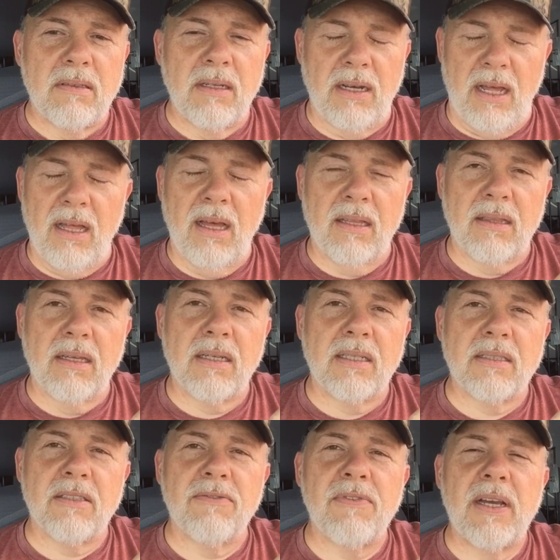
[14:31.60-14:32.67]
And I, I think
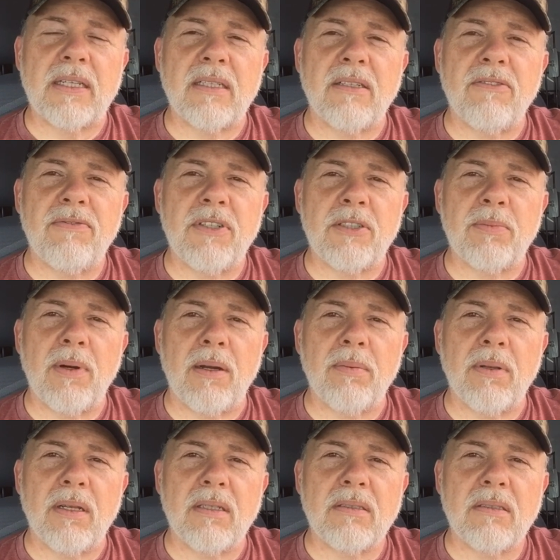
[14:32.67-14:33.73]
it's affecting the fish
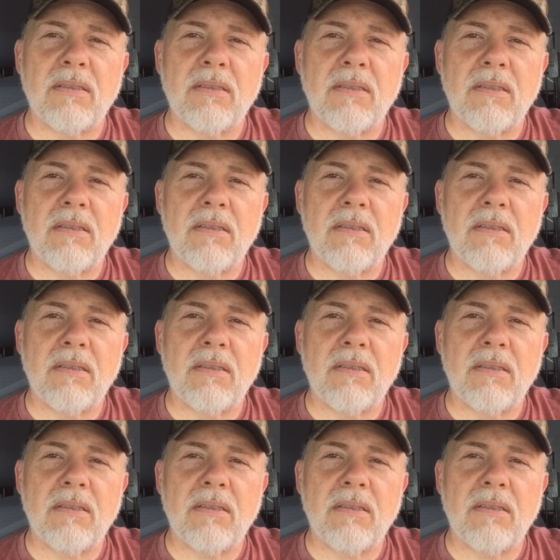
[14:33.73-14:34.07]
population.